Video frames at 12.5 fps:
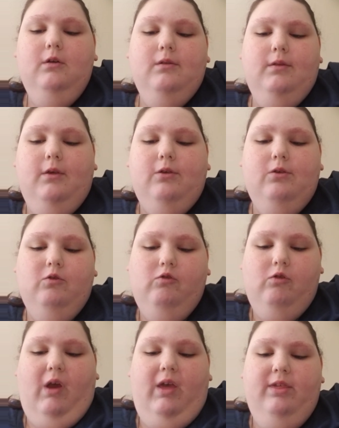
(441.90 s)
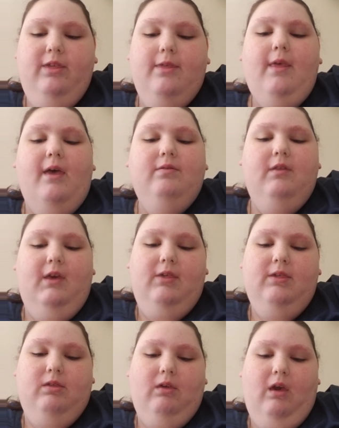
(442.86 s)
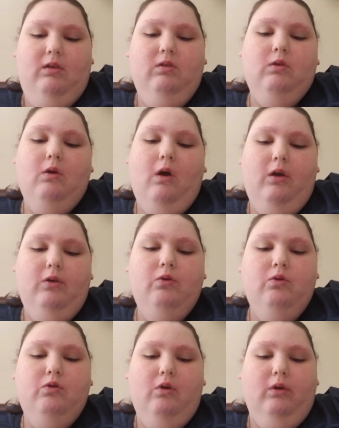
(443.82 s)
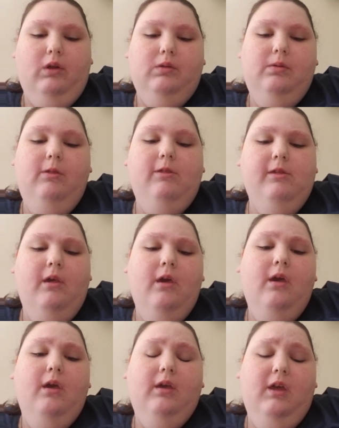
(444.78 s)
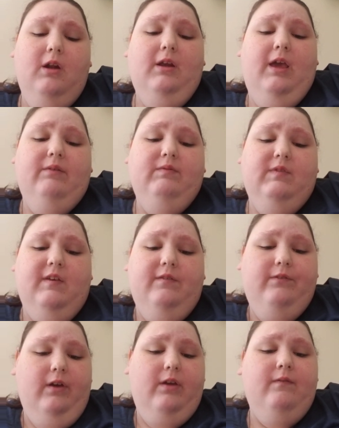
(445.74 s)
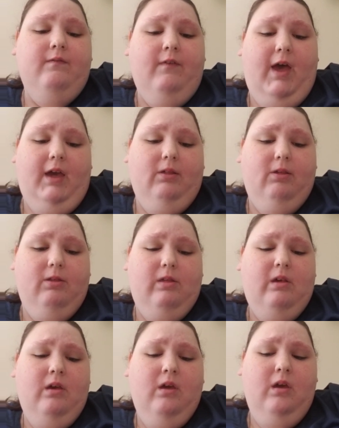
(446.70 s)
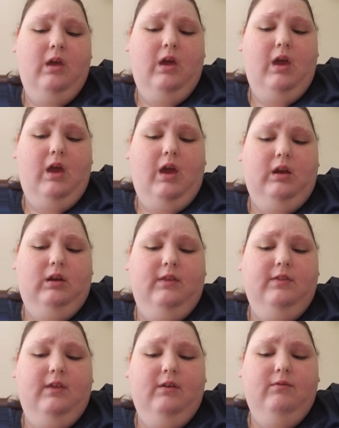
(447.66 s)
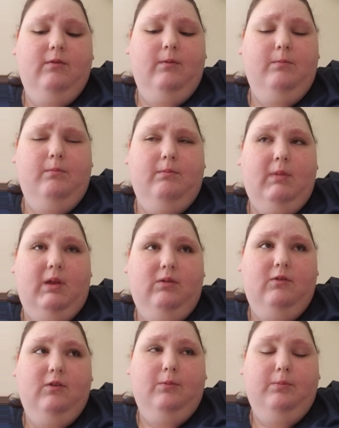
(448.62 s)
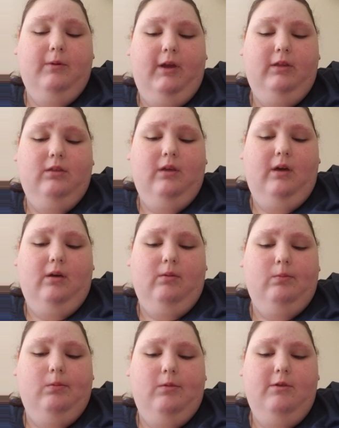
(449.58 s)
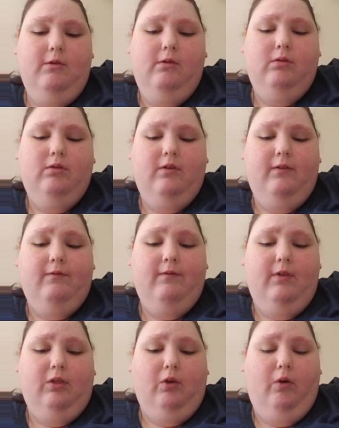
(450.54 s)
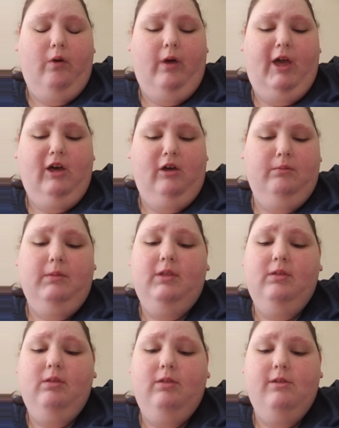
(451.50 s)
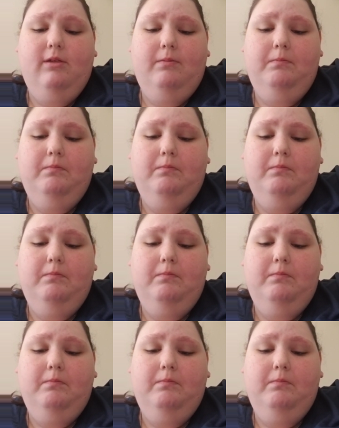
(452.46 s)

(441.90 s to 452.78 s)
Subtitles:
The stress that these tests cause students can have different effects, anything from mental breakdowns to physical ailments.